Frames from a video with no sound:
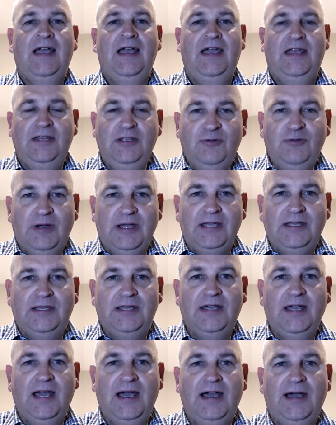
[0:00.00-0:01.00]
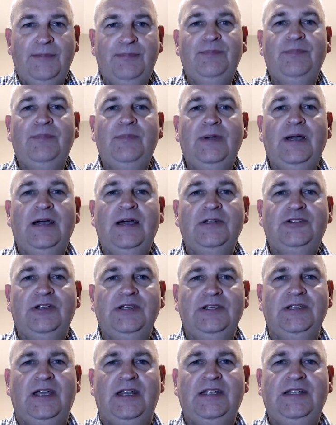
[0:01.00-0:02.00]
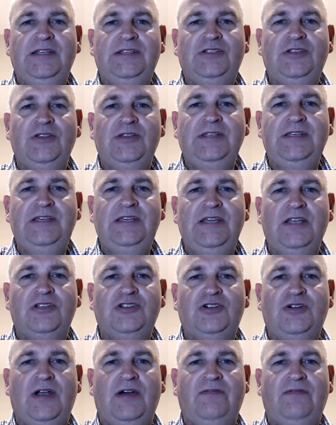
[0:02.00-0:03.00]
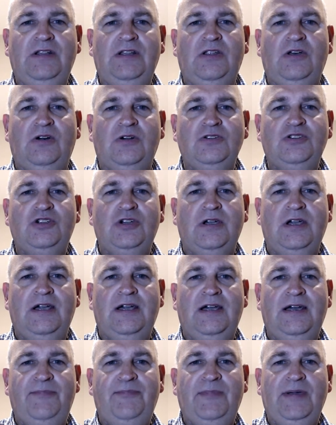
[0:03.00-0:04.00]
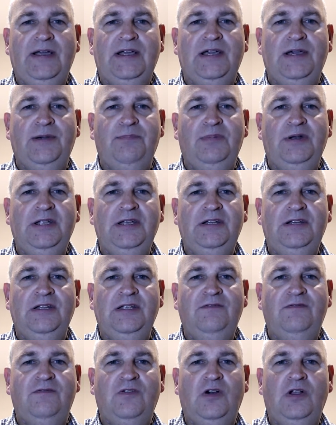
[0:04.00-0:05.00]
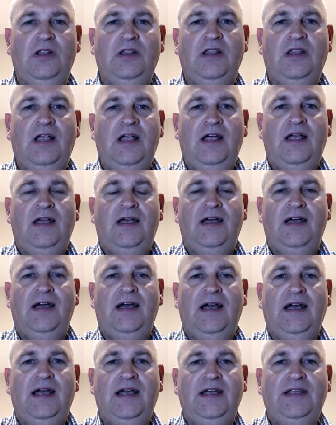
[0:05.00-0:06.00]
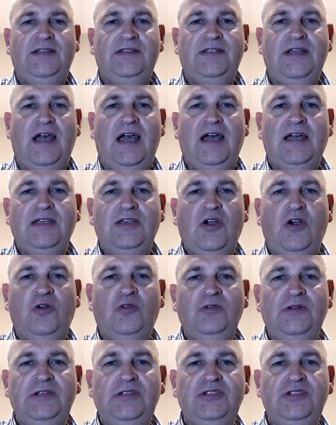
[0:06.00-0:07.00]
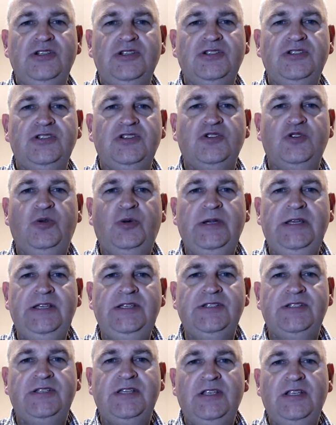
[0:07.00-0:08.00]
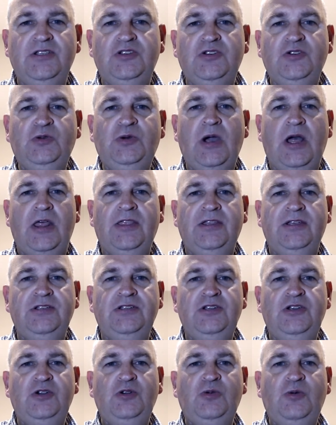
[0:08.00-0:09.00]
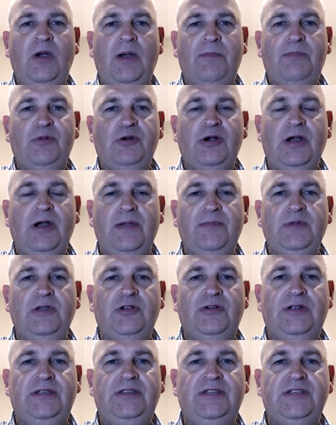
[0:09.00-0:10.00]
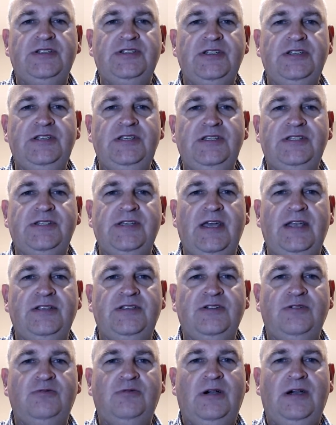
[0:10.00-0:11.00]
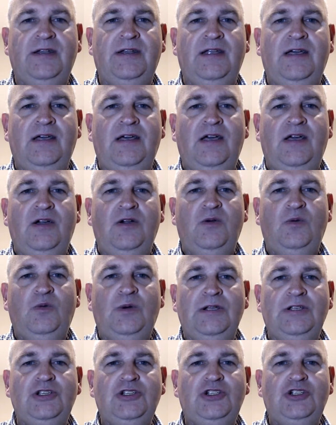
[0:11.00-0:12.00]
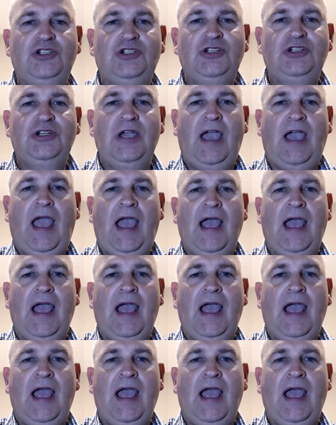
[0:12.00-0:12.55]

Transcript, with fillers: Anyway, um, I tried to get into the Travelodge, um, completely full and I only just squeezed into the new Premier Inn the city centre one, which